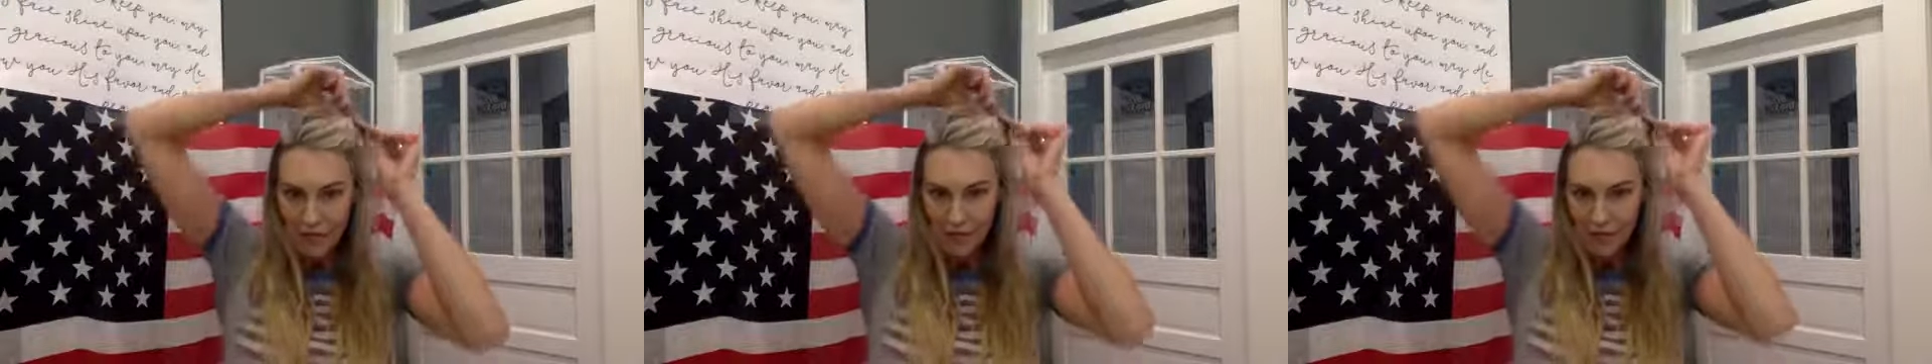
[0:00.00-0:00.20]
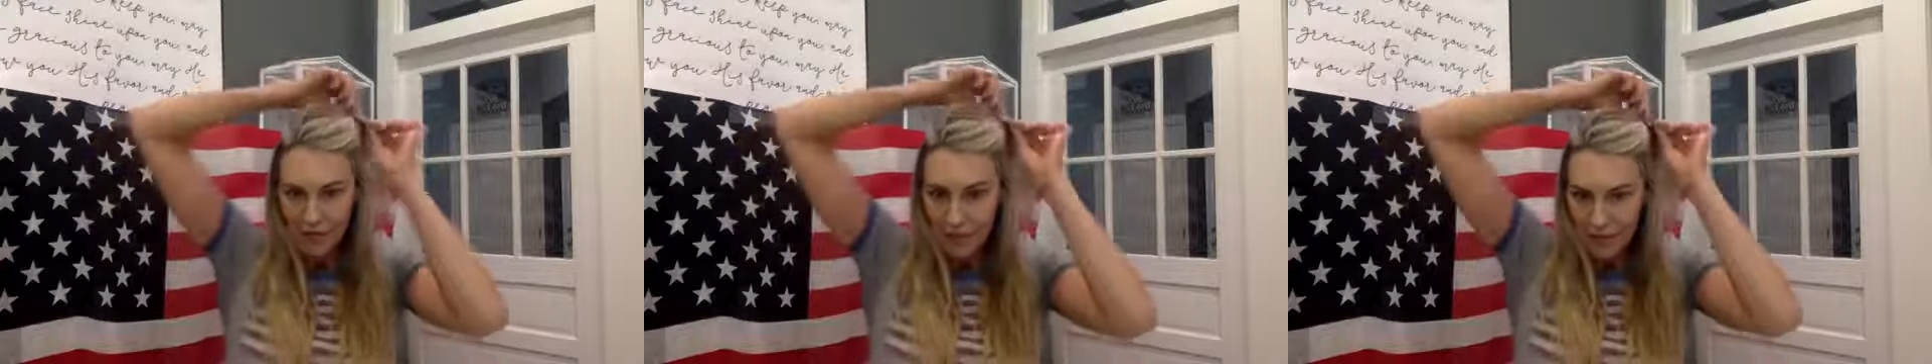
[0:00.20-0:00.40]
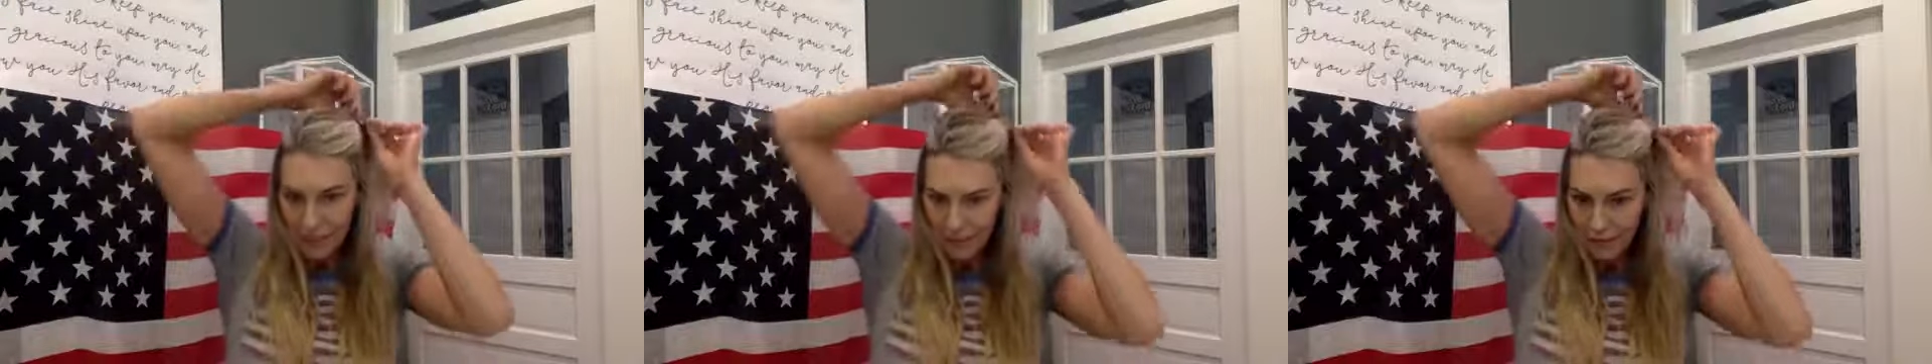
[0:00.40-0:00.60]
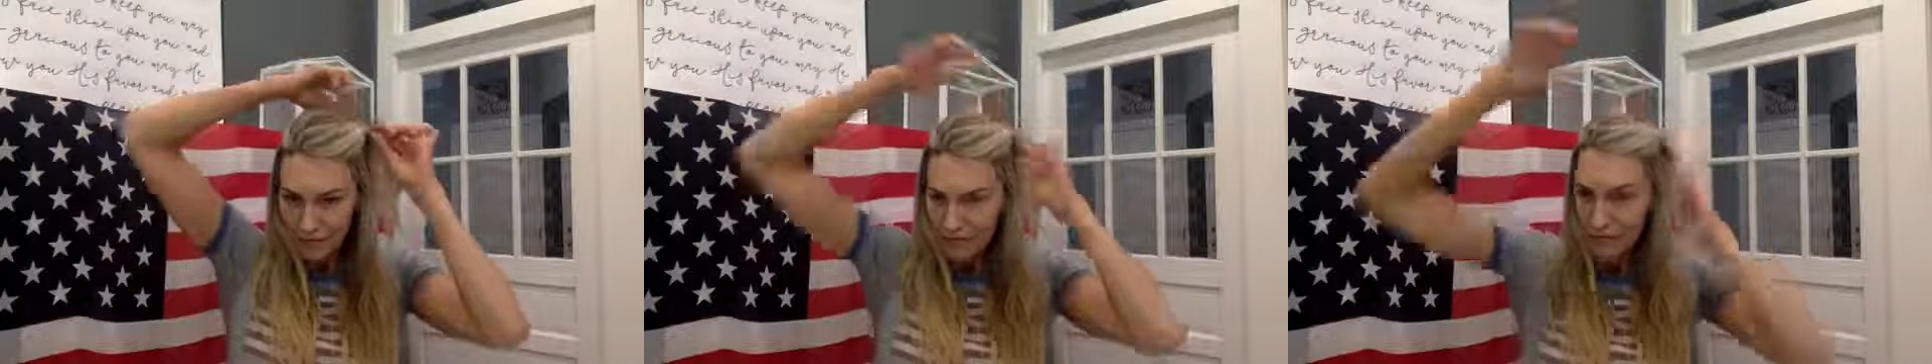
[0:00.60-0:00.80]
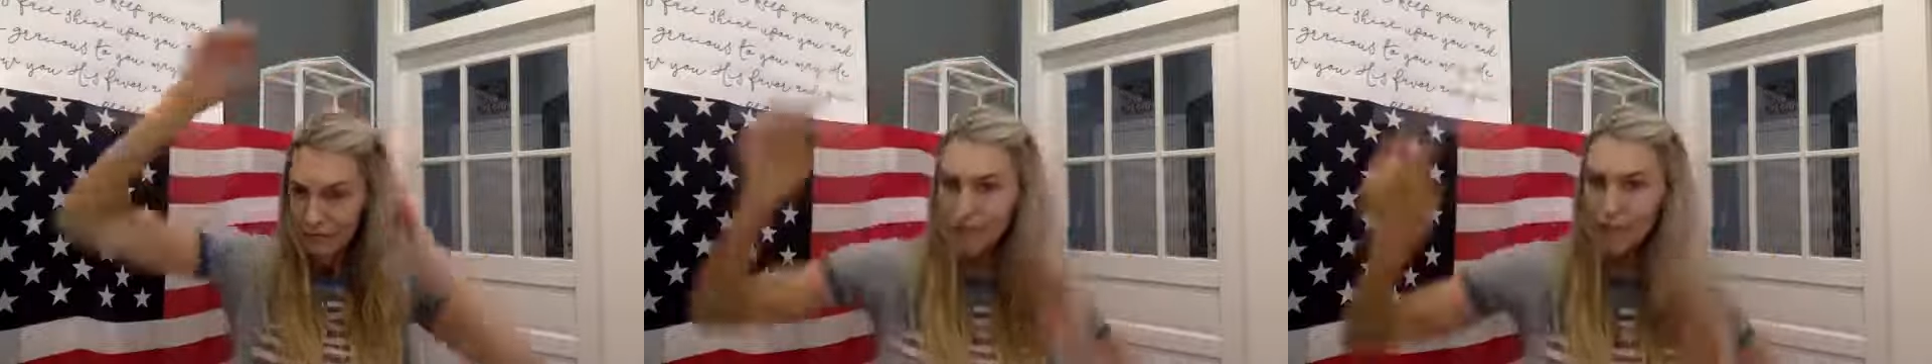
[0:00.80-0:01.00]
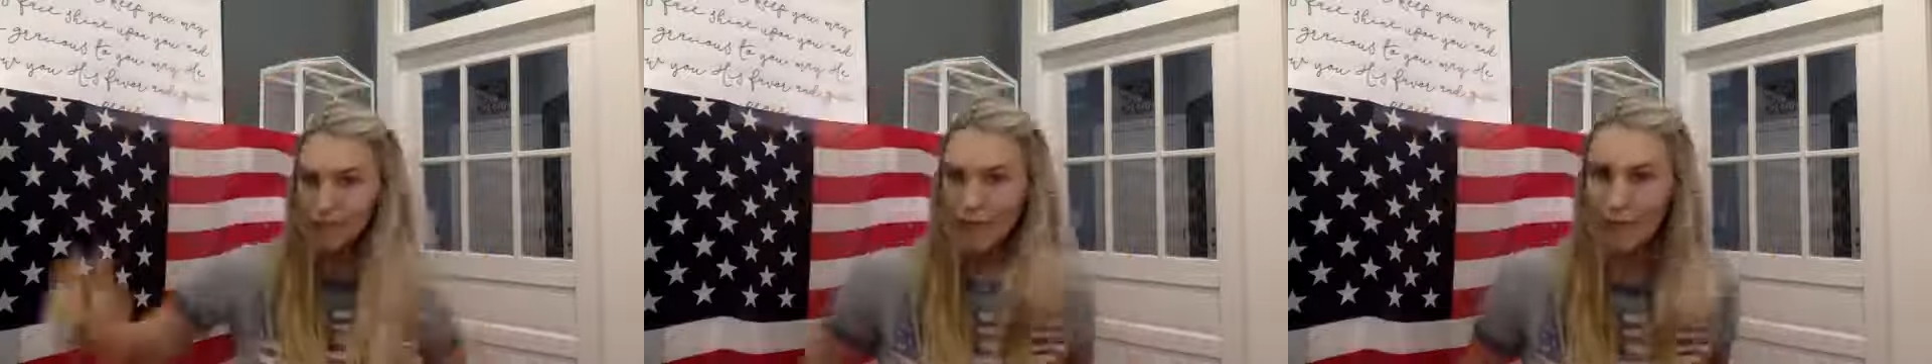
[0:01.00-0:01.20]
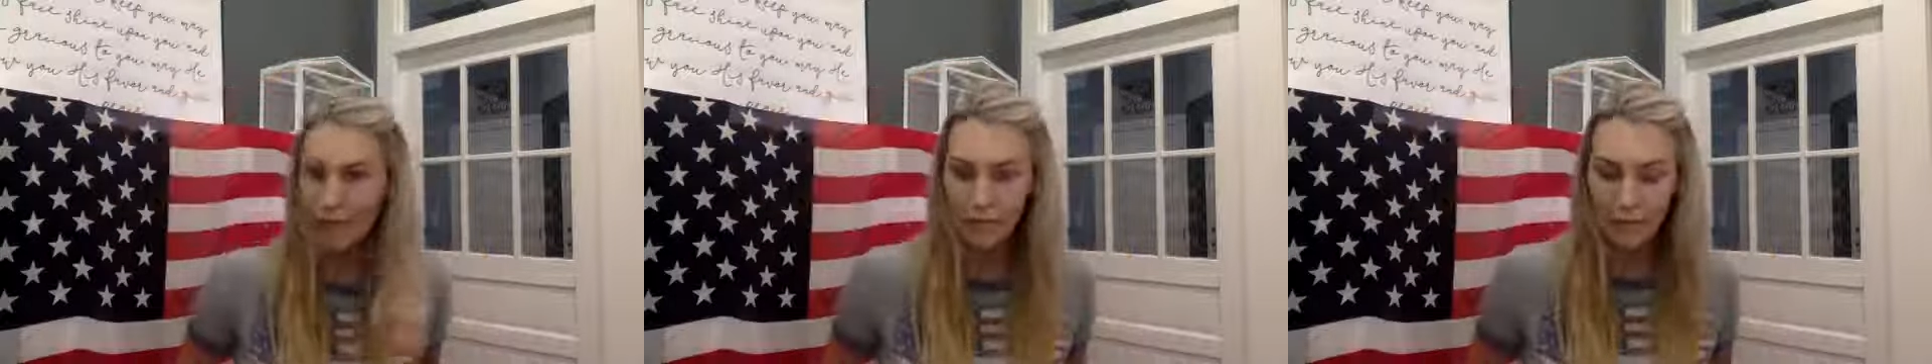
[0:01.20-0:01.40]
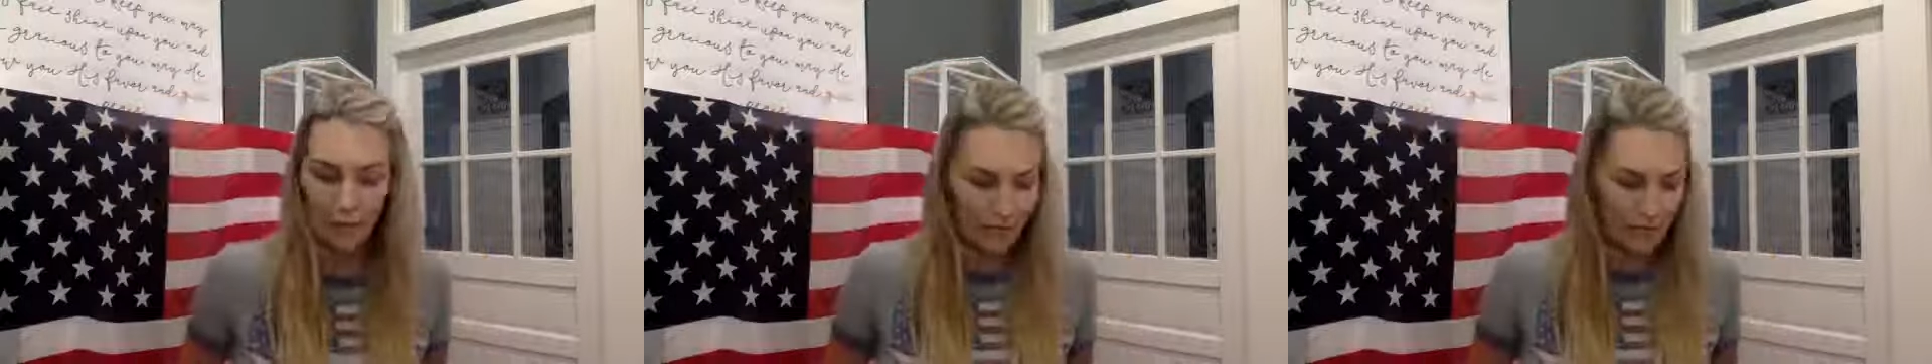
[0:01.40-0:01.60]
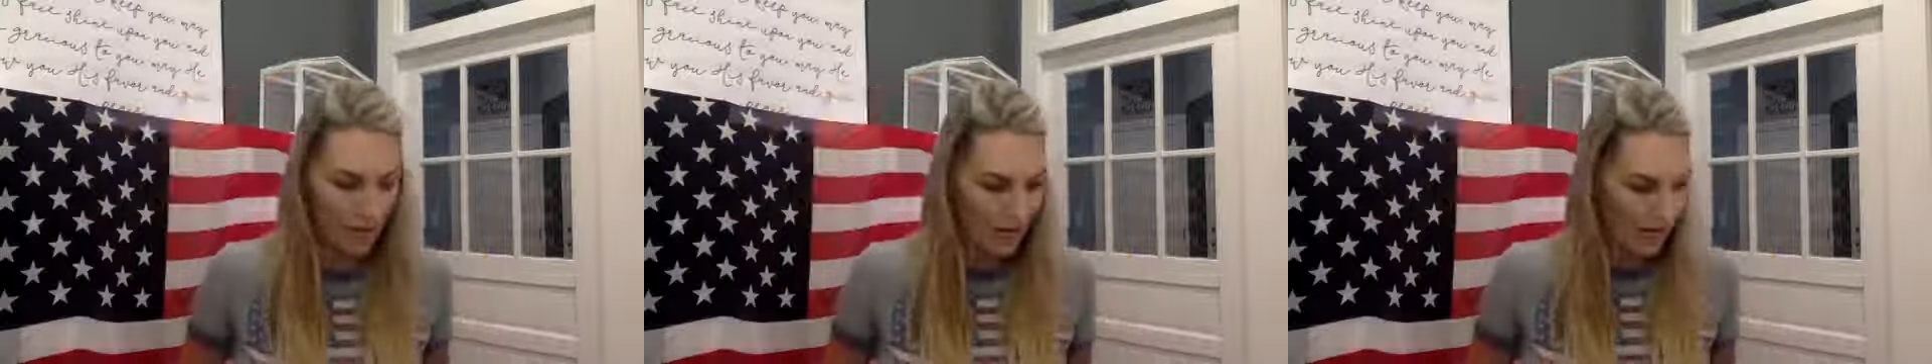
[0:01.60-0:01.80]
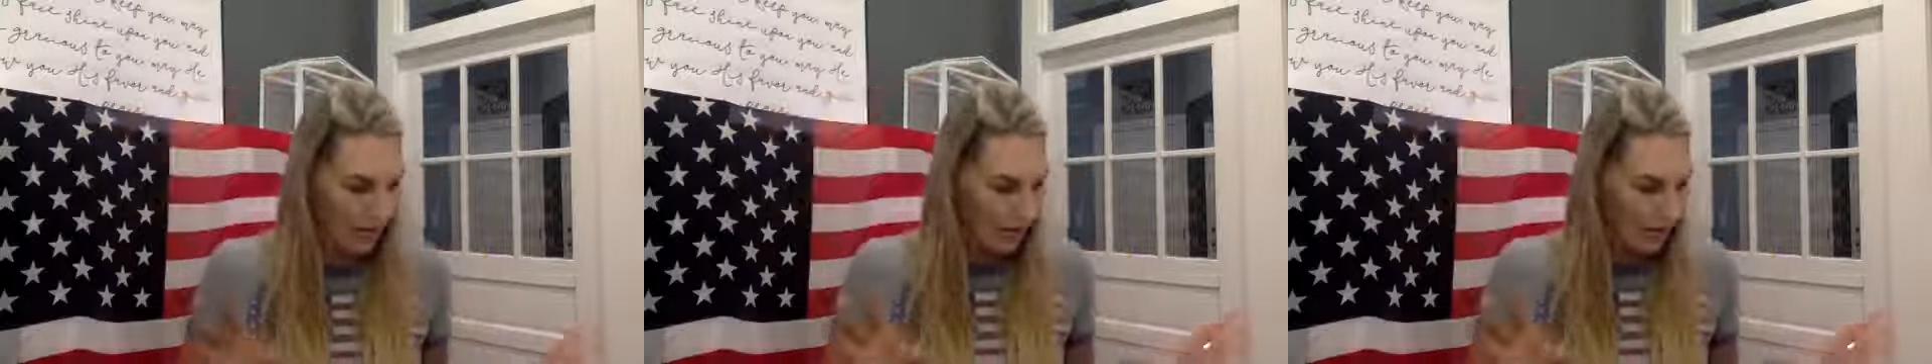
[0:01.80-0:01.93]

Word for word: I was putting my hair up, whatever,